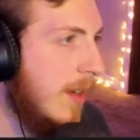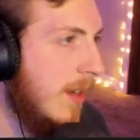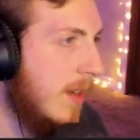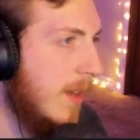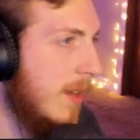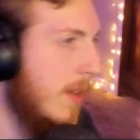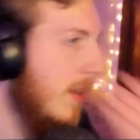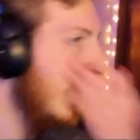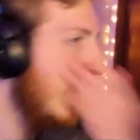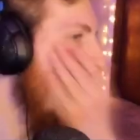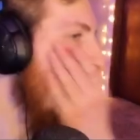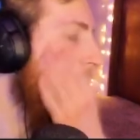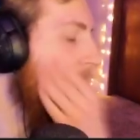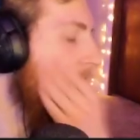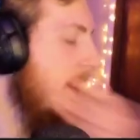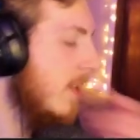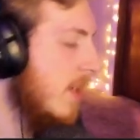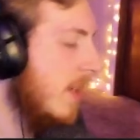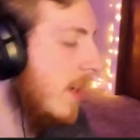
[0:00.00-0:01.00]

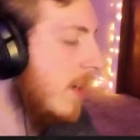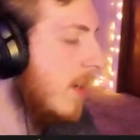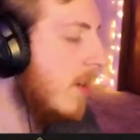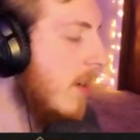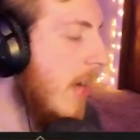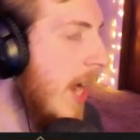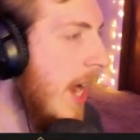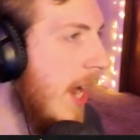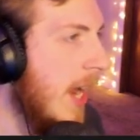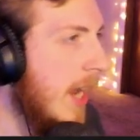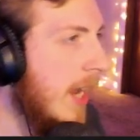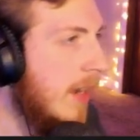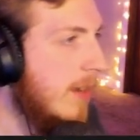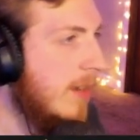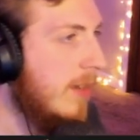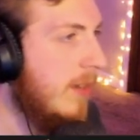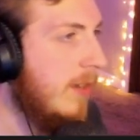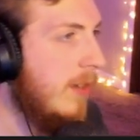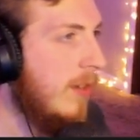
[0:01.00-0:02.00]
ingots in our
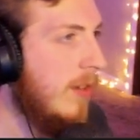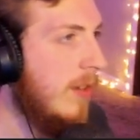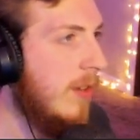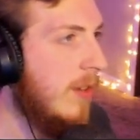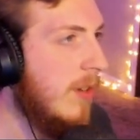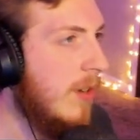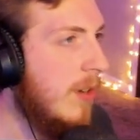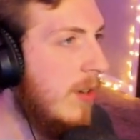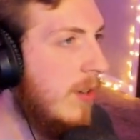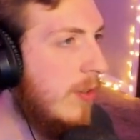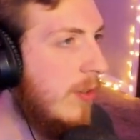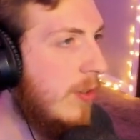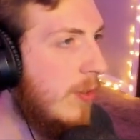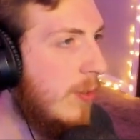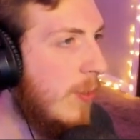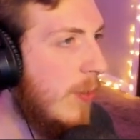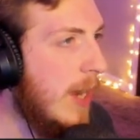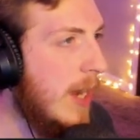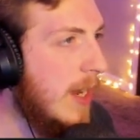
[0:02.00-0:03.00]
hands. They're all
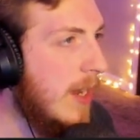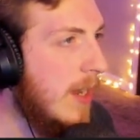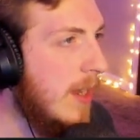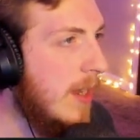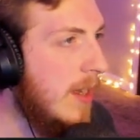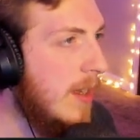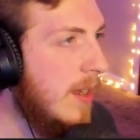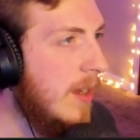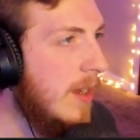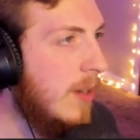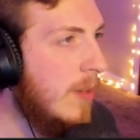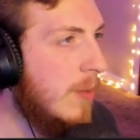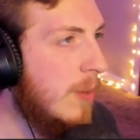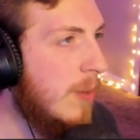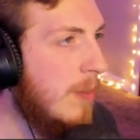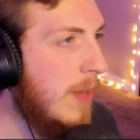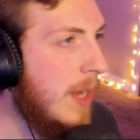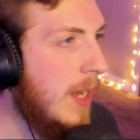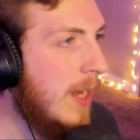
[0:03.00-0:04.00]
sweaty. We're
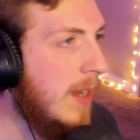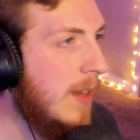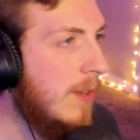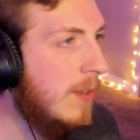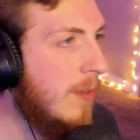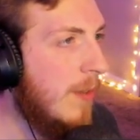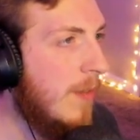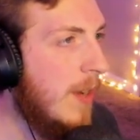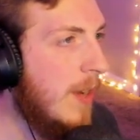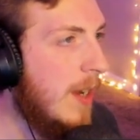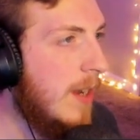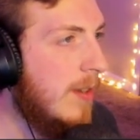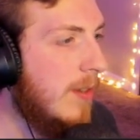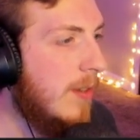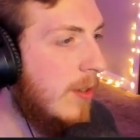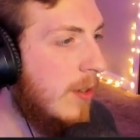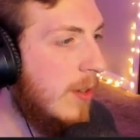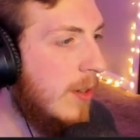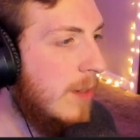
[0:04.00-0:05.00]
making Revine
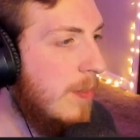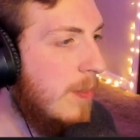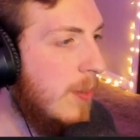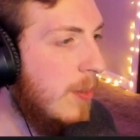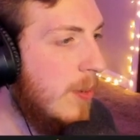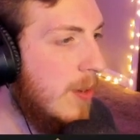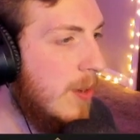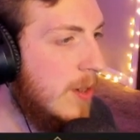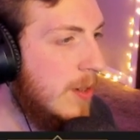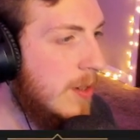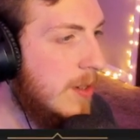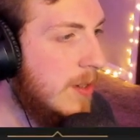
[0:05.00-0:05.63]
circuit boards,